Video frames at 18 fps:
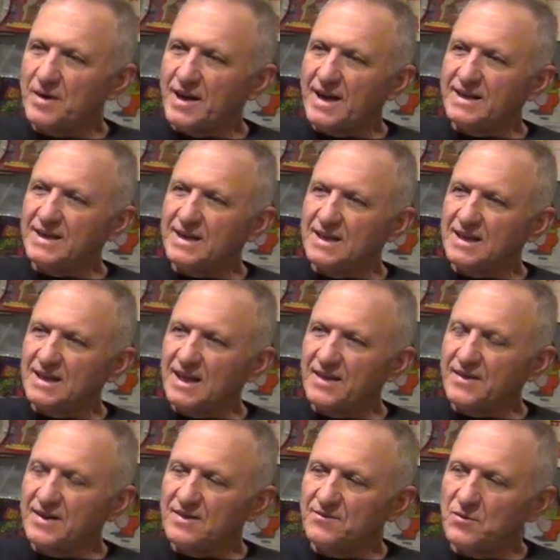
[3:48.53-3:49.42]
but I did, I
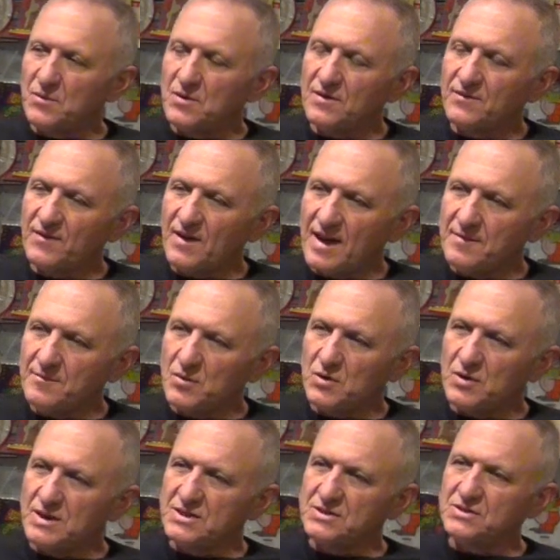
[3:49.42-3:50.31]
think, four or five
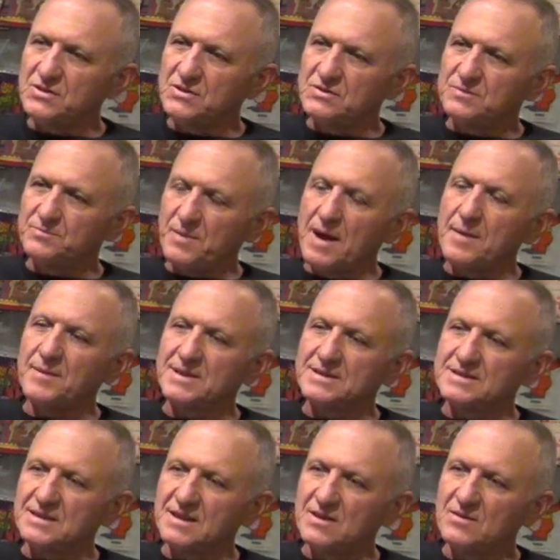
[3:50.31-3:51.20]
more issues by
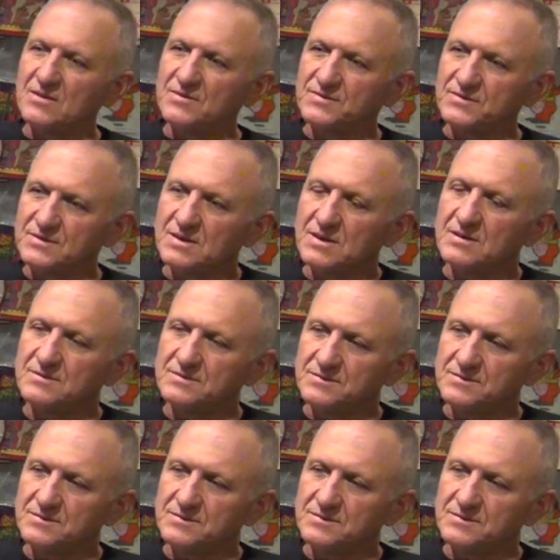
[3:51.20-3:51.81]
myself.